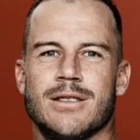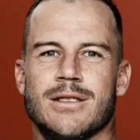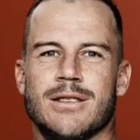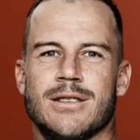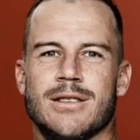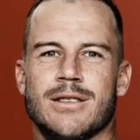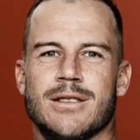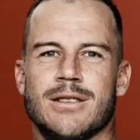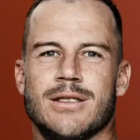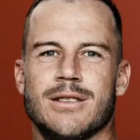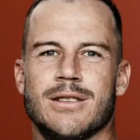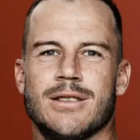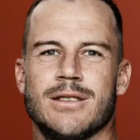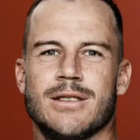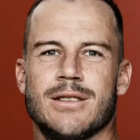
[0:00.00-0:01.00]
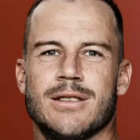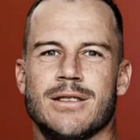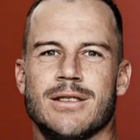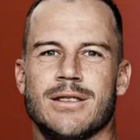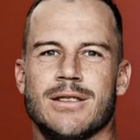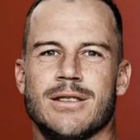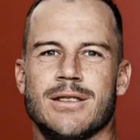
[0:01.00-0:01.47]

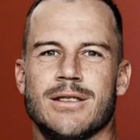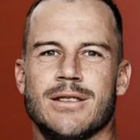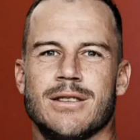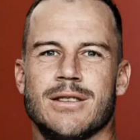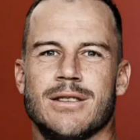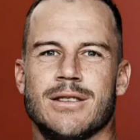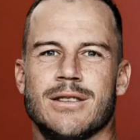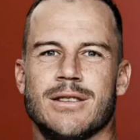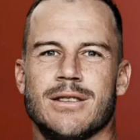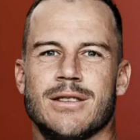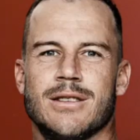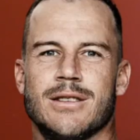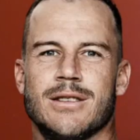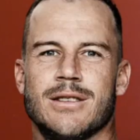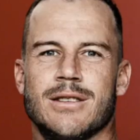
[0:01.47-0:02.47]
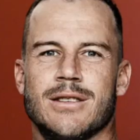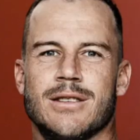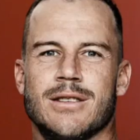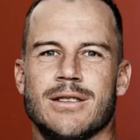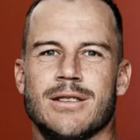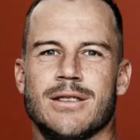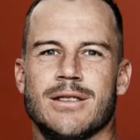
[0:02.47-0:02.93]

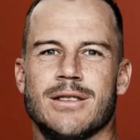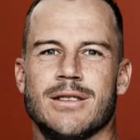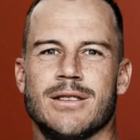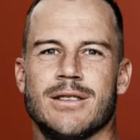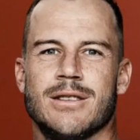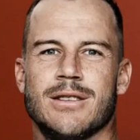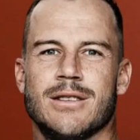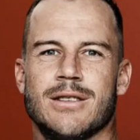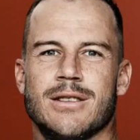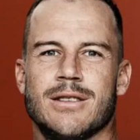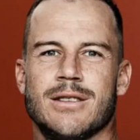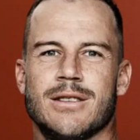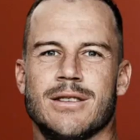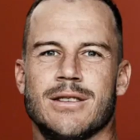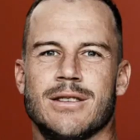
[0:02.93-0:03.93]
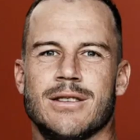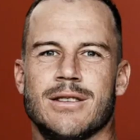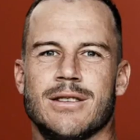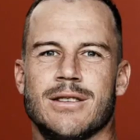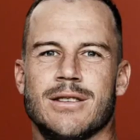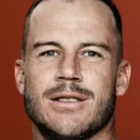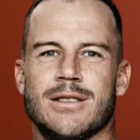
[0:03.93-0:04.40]

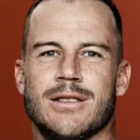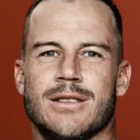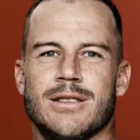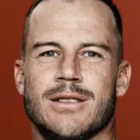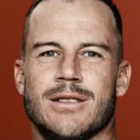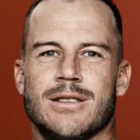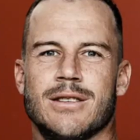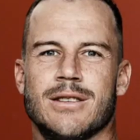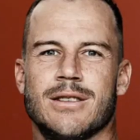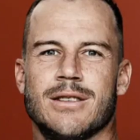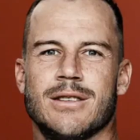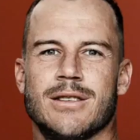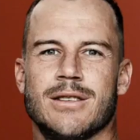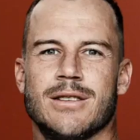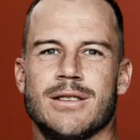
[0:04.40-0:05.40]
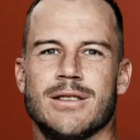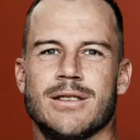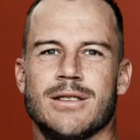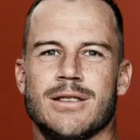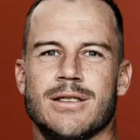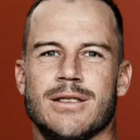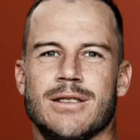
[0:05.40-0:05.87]

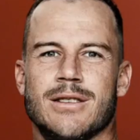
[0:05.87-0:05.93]
This person isn't speaking.